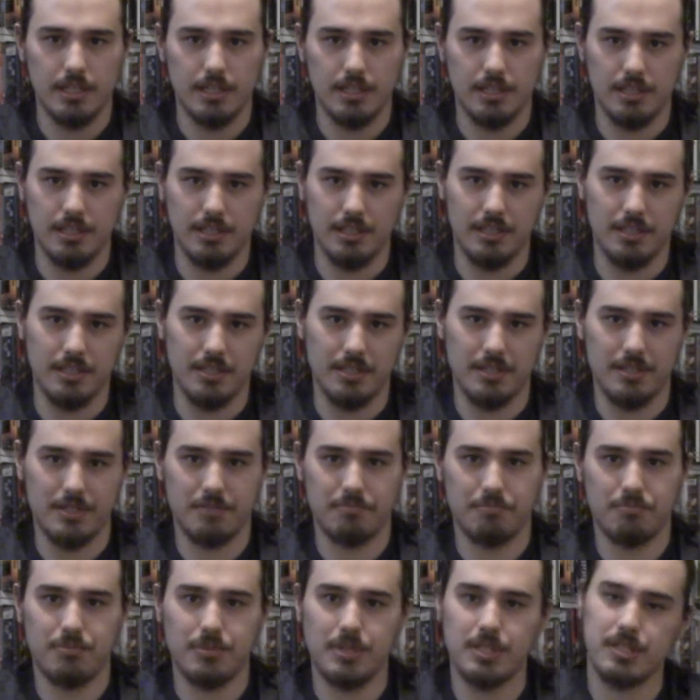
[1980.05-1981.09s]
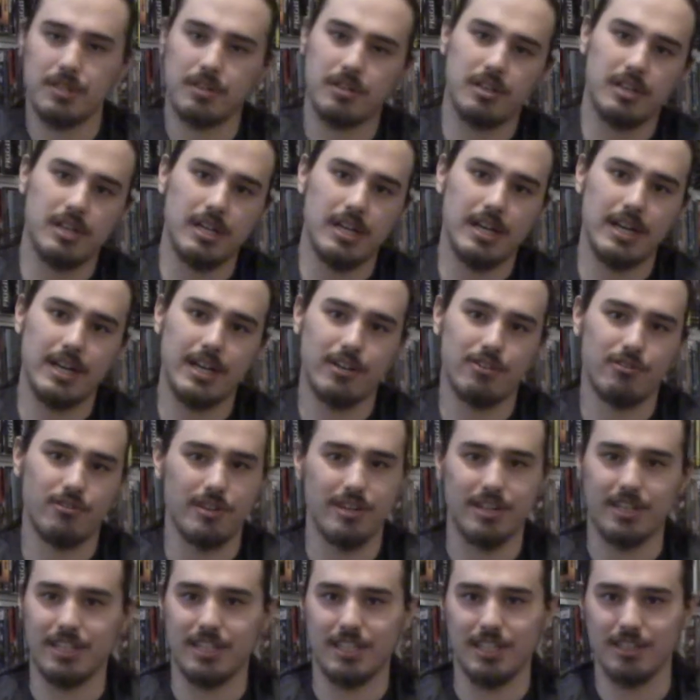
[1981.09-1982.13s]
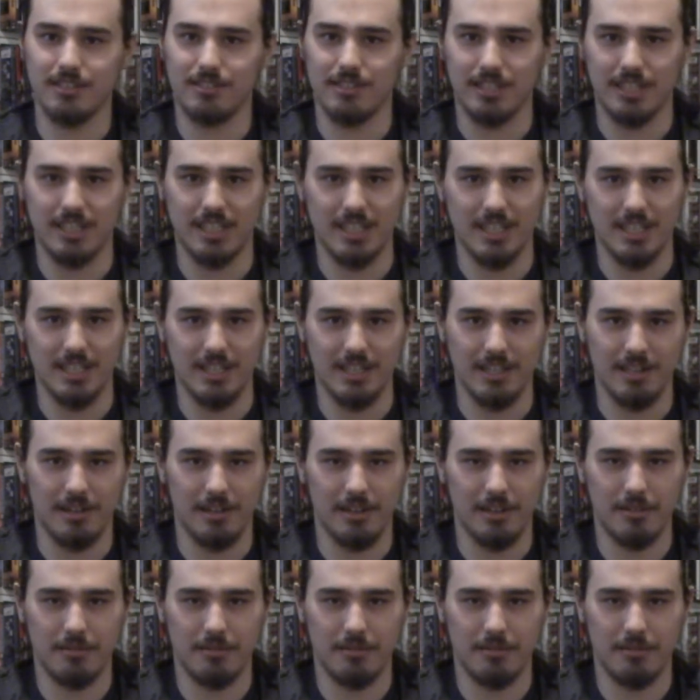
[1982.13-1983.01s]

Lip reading: because he's a guy trying to kill a kid.